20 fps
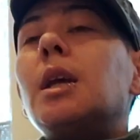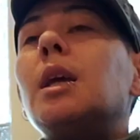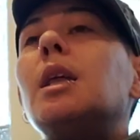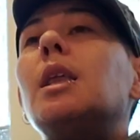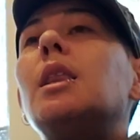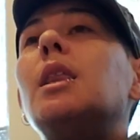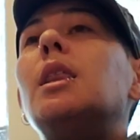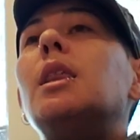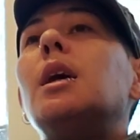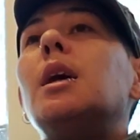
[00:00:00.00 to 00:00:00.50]

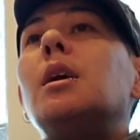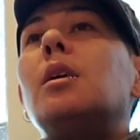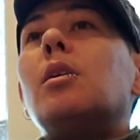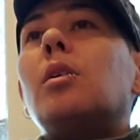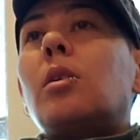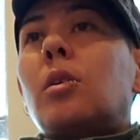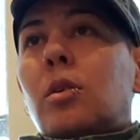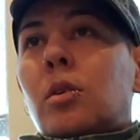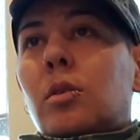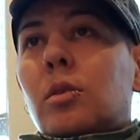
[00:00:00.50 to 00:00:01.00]
they
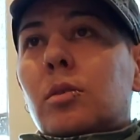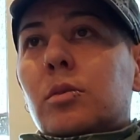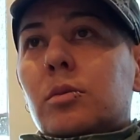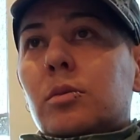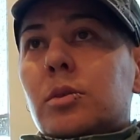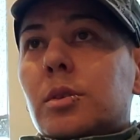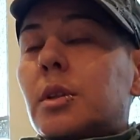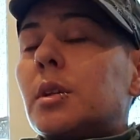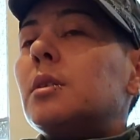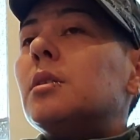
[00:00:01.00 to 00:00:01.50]
all
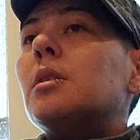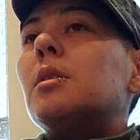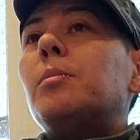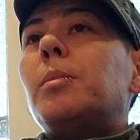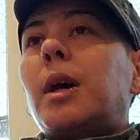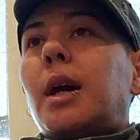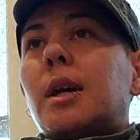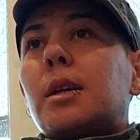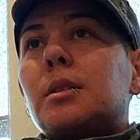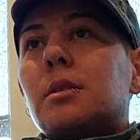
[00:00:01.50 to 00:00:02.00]
turned their
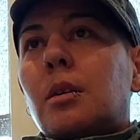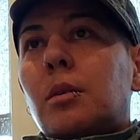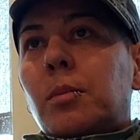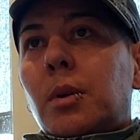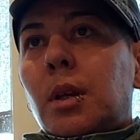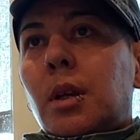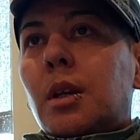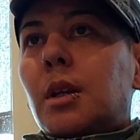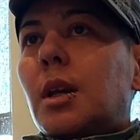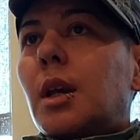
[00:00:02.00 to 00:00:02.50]
backs on
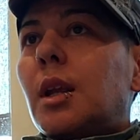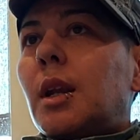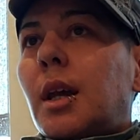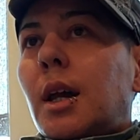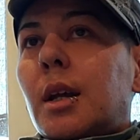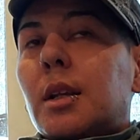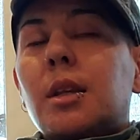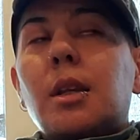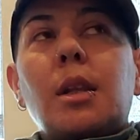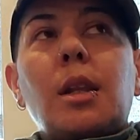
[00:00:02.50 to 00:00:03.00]
me and
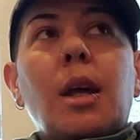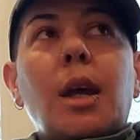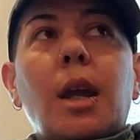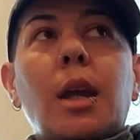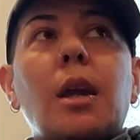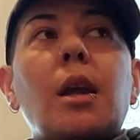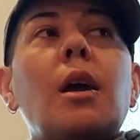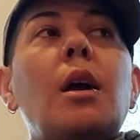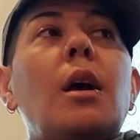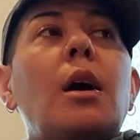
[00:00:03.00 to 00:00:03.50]
acted
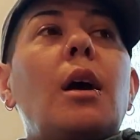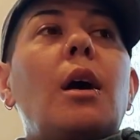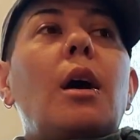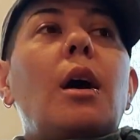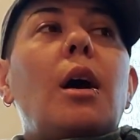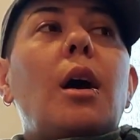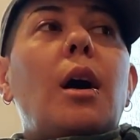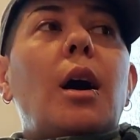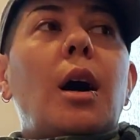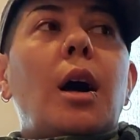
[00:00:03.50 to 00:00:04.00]
like
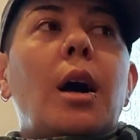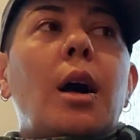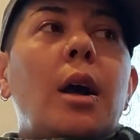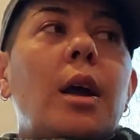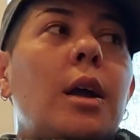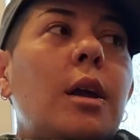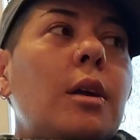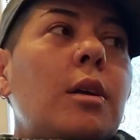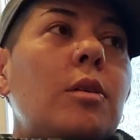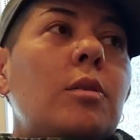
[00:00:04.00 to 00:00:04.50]

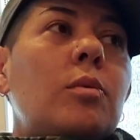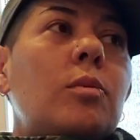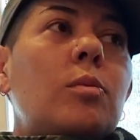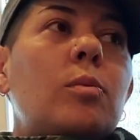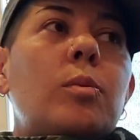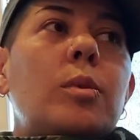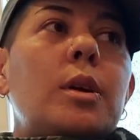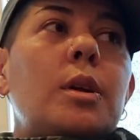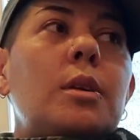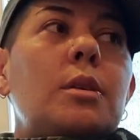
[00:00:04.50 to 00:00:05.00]
I
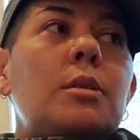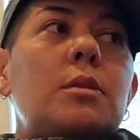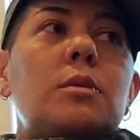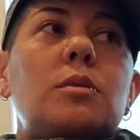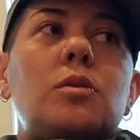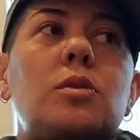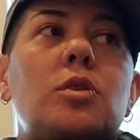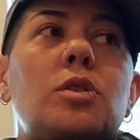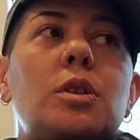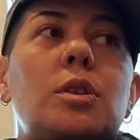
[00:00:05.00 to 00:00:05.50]
was
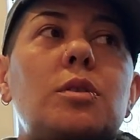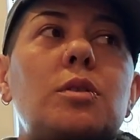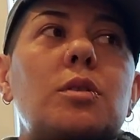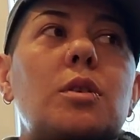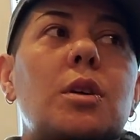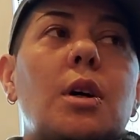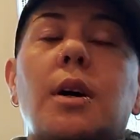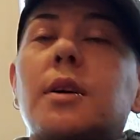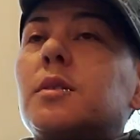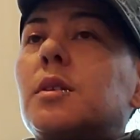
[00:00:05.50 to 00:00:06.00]
just
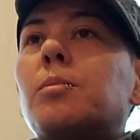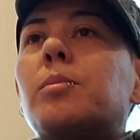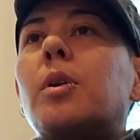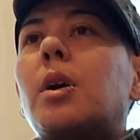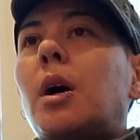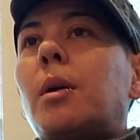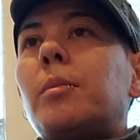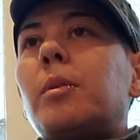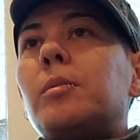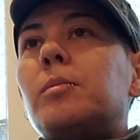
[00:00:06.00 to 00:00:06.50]
causing
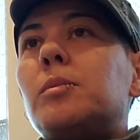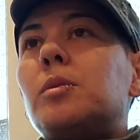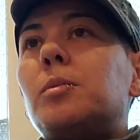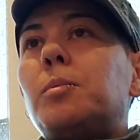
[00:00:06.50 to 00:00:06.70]
problems